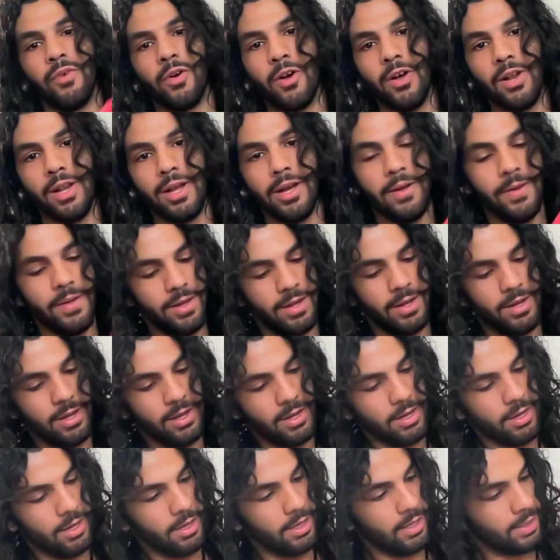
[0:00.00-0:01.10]
a collar.
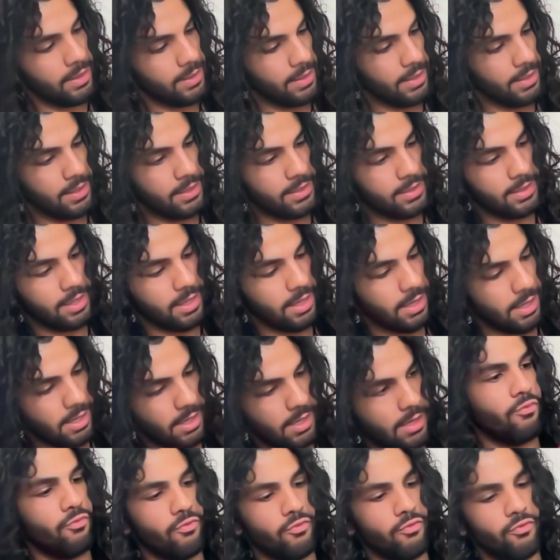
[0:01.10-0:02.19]
It is
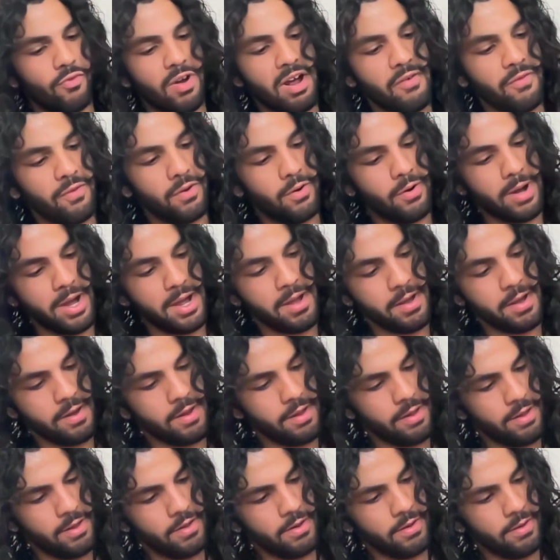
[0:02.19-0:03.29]
Ralph Lauren
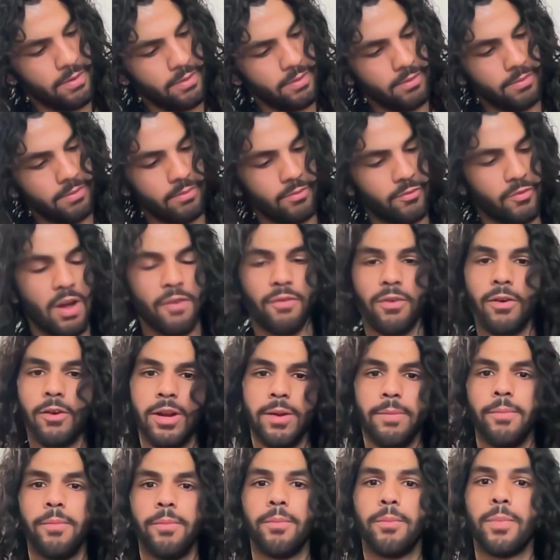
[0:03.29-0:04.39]

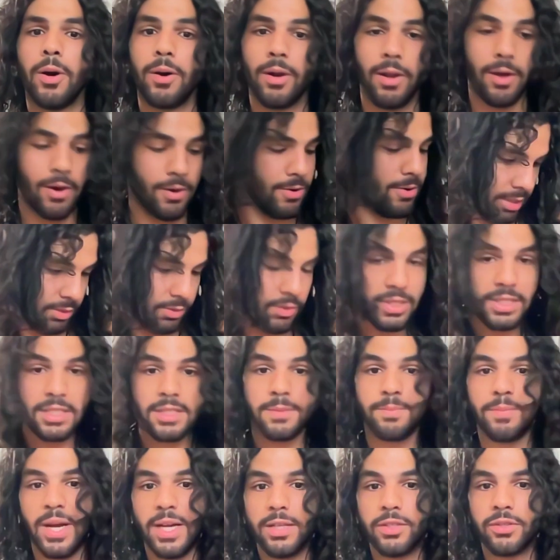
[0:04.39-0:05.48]
polo. It's got this
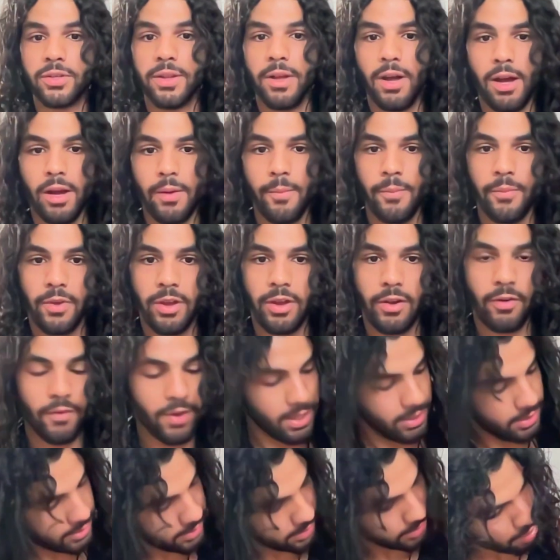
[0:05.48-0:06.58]
patch on the arm. It
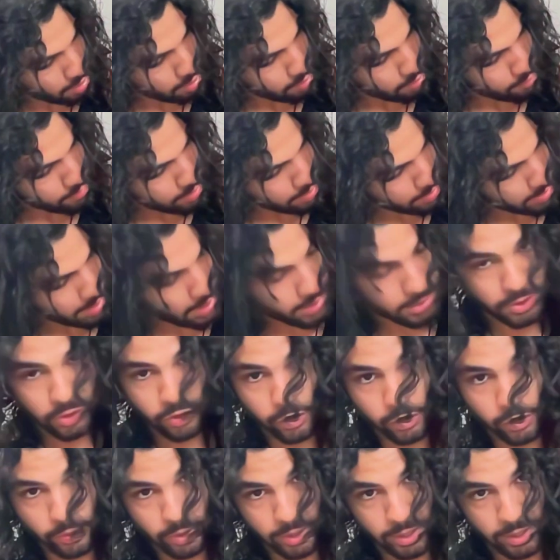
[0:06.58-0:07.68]
writes
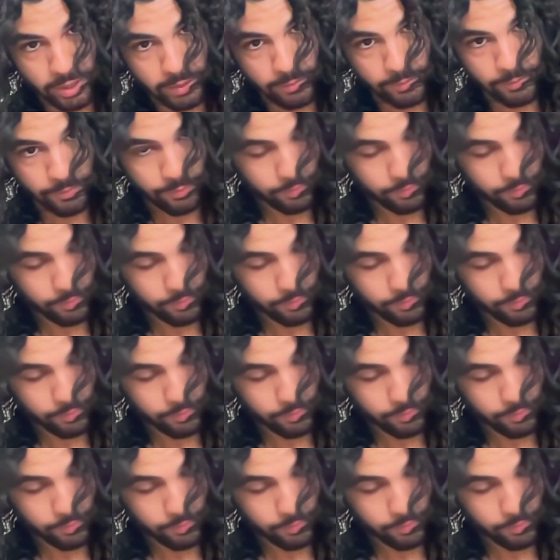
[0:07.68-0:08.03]
RL92 on it.